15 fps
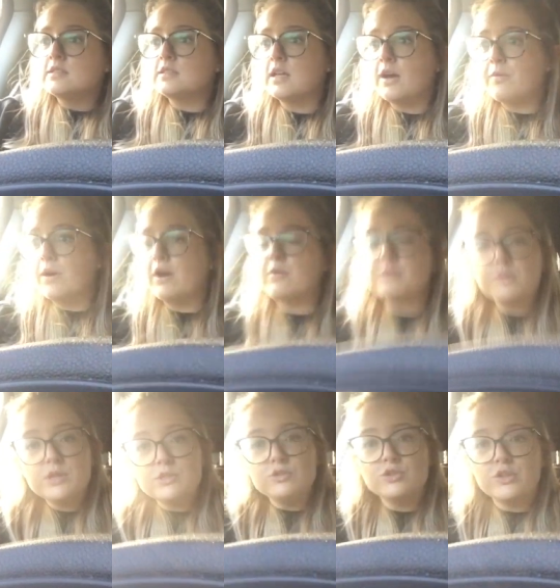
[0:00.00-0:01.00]
So I hope
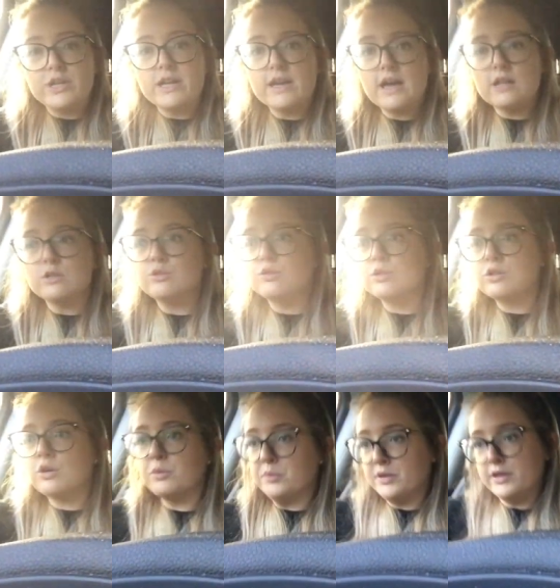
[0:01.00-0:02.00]
you enjoy it. I'll do a
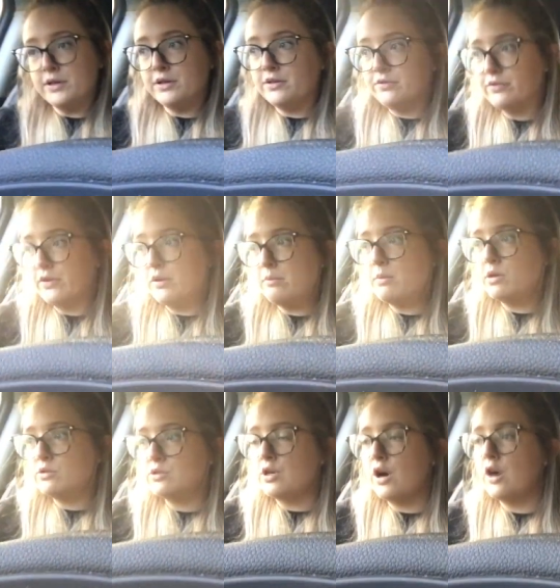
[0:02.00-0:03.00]
couple of
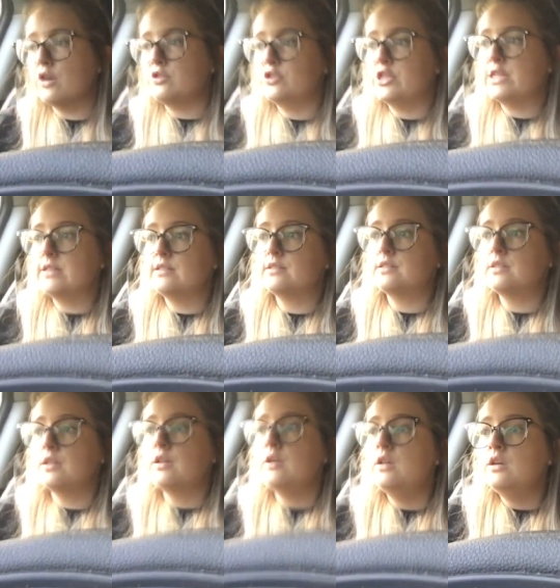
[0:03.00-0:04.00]
montages